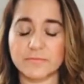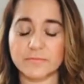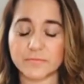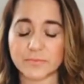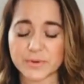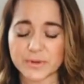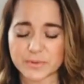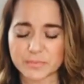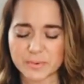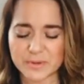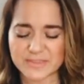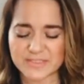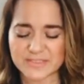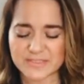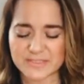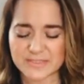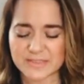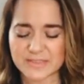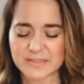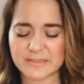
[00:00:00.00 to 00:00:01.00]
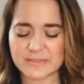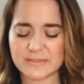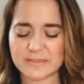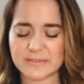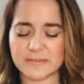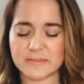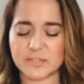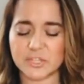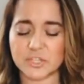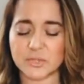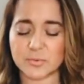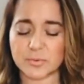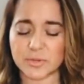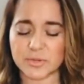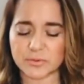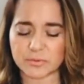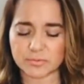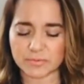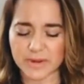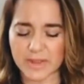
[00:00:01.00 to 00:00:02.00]
frequencies to
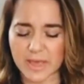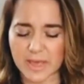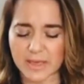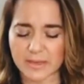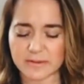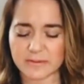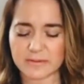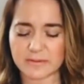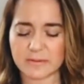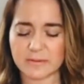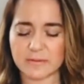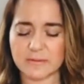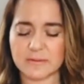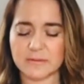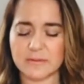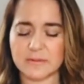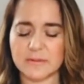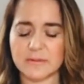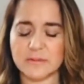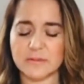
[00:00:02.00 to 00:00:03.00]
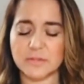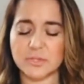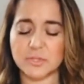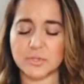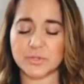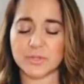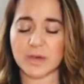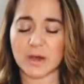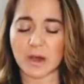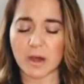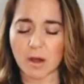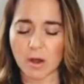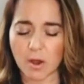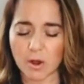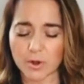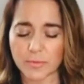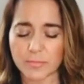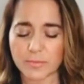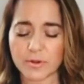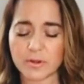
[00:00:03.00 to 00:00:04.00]
reconnect to the
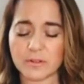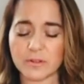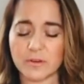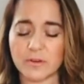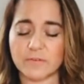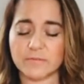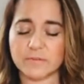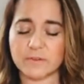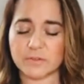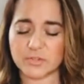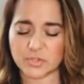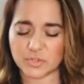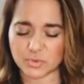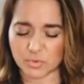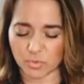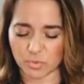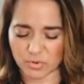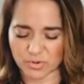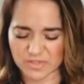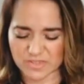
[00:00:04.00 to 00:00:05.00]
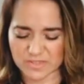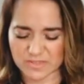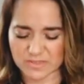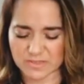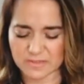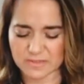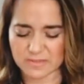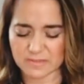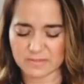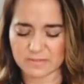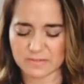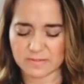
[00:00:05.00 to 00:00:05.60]
harmony of the source.